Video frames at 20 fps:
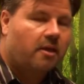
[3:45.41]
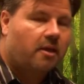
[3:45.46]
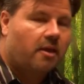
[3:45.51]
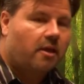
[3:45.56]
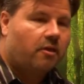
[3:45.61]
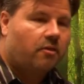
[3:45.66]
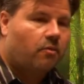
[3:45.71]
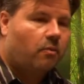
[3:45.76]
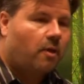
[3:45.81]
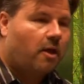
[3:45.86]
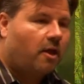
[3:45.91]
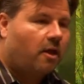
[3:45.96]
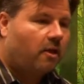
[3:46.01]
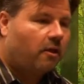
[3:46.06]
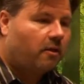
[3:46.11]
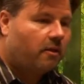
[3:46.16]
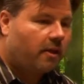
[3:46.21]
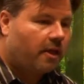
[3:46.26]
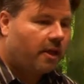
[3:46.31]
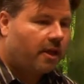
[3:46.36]
as
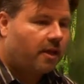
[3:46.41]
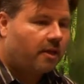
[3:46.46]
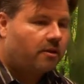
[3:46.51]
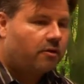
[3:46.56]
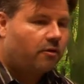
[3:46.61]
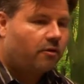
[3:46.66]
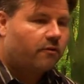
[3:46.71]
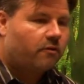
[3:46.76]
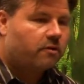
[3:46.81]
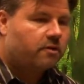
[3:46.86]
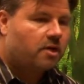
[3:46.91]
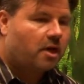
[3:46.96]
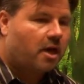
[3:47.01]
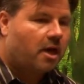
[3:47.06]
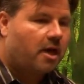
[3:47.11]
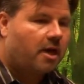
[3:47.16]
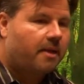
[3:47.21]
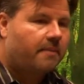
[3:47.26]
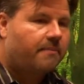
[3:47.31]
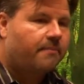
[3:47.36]
well, and over
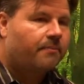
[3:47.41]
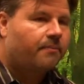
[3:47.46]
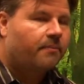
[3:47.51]
time